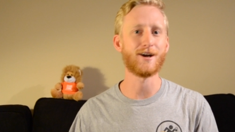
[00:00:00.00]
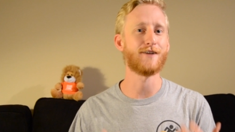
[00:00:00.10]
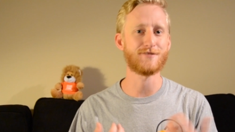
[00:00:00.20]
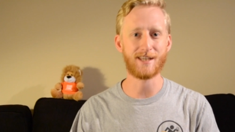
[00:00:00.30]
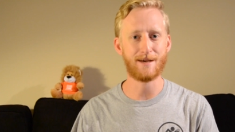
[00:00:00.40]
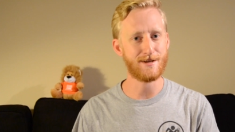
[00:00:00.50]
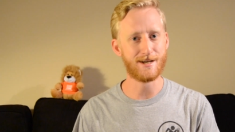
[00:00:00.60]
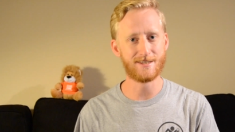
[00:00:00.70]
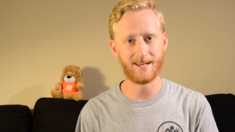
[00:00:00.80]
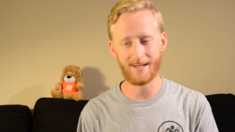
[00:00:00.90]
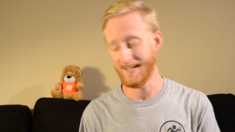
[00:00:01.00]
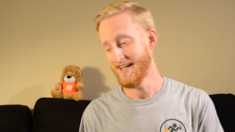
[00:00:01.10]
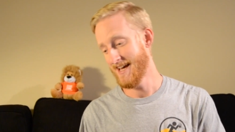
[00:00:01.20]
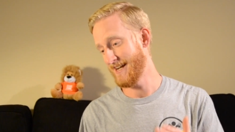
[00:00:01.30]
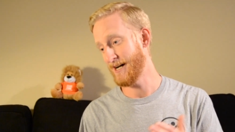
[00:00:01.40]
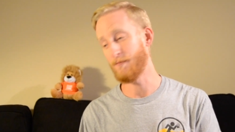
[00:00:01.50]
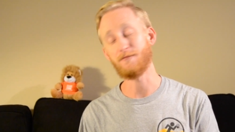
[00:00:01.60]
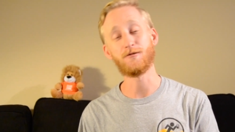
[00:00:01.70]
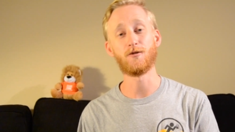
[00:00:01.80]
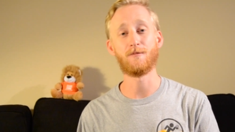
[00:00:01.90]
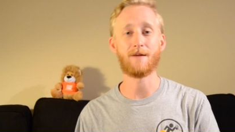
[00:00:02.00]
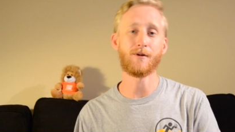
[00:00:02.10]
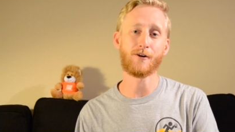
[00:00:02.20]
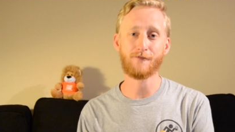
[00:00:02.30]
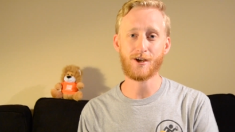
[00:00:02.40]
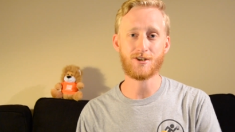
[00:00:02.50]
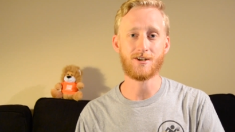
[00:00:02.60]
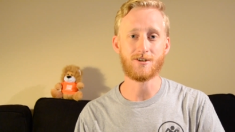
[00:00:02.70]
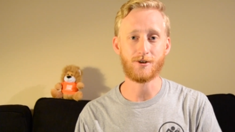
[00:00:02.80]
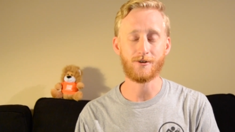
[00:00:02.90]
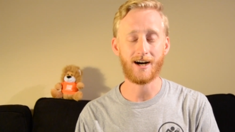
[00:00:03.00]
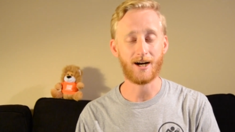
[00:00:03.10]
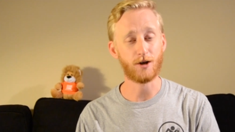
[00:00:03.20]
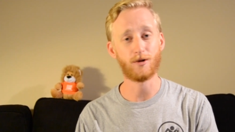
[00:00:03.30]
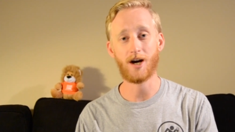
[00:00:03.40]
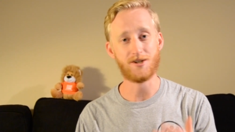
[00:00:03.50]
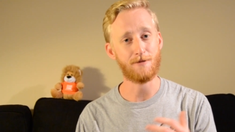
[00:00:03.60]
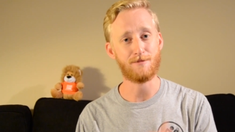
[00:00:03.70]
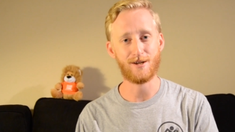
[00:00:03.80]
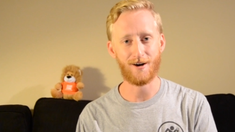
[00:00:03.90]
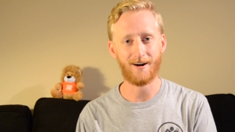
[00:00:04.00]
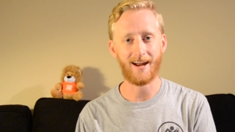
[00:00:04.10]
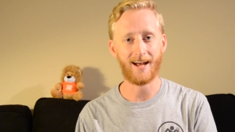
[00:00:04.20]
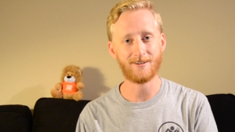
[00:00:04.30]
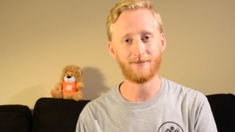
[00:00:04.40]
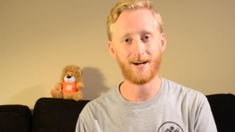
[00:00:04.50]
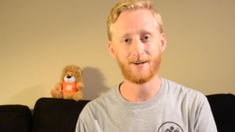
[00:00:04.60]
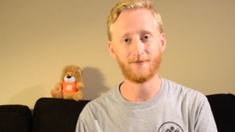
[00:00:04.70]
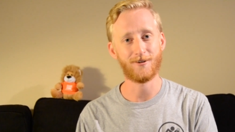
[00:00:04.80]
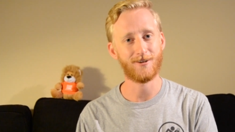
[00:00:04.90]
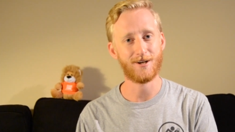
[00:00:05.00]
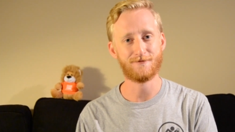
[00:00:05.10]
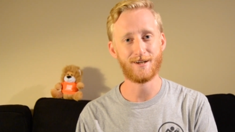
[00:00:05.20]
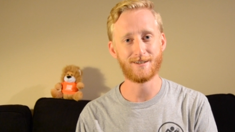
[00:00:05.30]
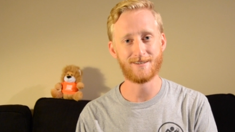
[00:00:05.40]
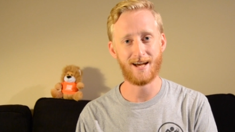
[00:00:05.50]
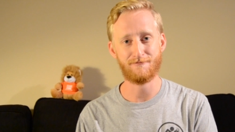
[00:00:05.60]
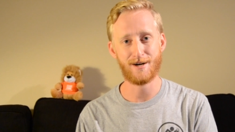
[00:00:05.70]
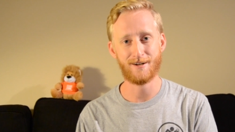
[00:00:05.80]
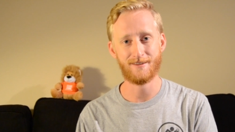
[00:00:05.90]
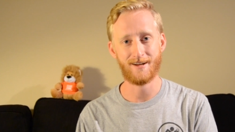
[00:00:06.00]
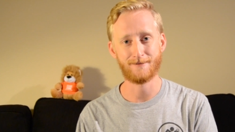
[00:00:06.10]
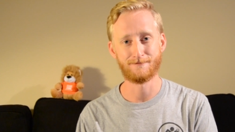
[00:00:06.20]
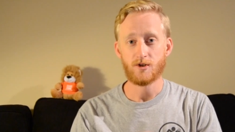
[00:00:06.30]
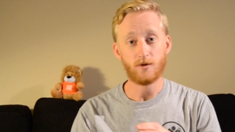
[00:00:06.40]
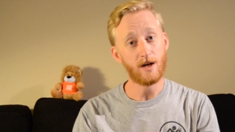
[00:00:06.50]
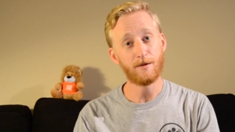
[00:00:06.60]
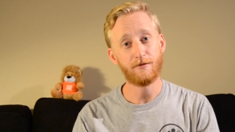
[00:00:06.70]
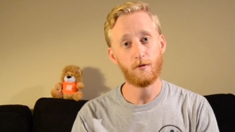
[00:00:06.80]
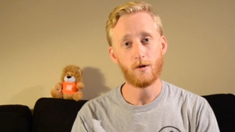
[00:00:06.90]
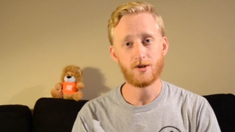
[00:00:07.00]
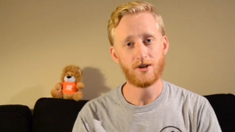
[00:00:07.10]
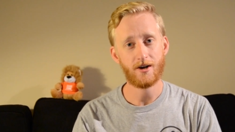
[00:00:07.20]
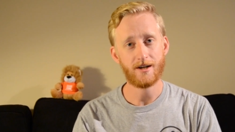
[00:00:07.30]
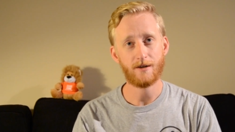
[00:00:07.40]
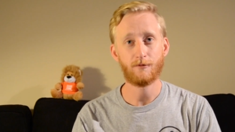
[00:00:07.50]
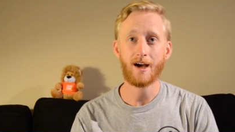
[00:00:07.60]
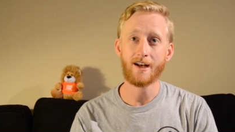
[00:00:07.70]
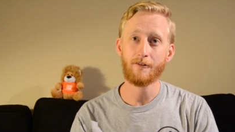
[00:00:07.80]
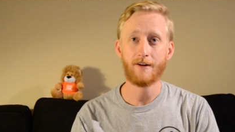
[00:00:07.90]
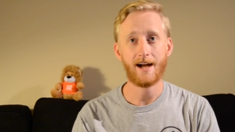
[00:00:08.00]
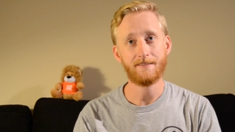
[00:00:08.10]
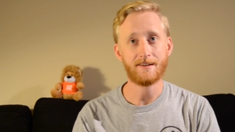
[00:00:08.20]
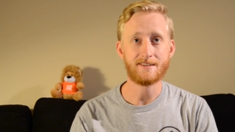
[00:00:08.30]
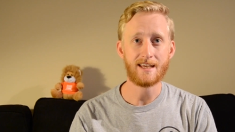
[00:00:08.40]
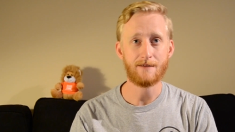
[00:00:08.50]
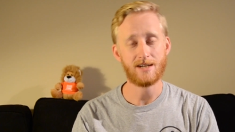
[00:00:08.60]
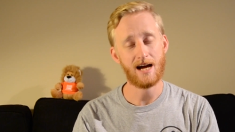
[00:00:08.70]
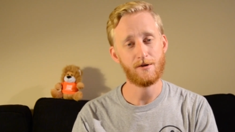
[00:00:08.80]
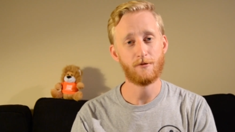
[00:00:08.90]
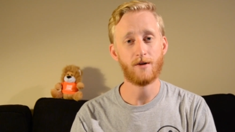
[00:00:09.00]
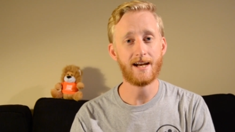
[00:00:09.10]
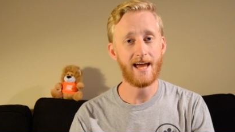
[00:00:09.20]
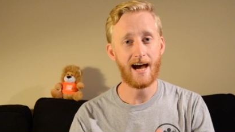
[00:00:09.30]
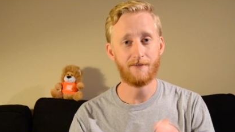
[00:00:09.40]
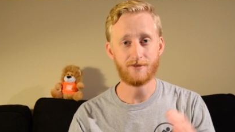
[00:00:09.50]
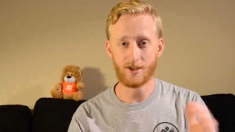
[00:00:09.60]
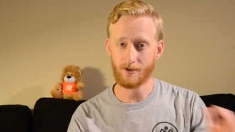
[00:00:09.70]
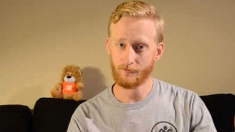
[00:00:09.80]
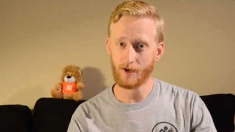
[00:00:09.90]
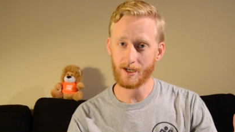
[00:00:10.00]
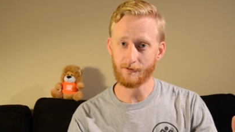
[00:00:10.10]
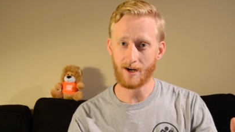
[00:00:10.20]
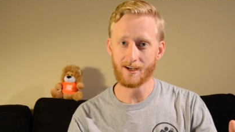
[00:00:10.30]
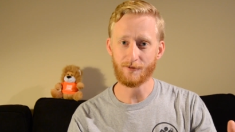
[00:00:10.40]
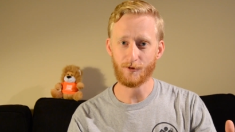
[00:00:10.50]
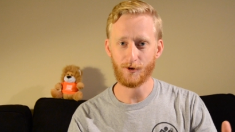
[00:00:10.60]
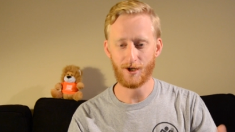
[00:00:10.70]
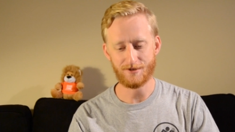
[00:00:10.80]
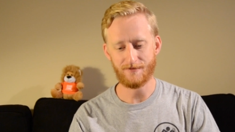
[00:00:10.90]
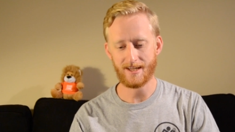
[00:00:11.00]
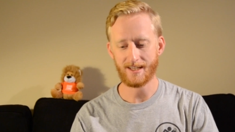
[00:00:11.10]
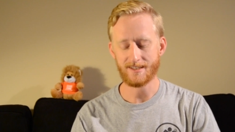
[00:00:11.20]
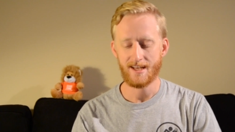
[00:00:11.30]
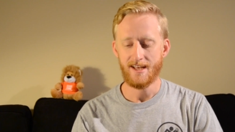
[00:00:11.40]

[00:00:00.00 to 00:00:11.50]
nerves and get me excited and help fuel my motivation to uh, crush a PR at the Rock and Roll Las Vegas Half Marathon. So number four started right around the same time or right after running Rock and Roll Las Vegas,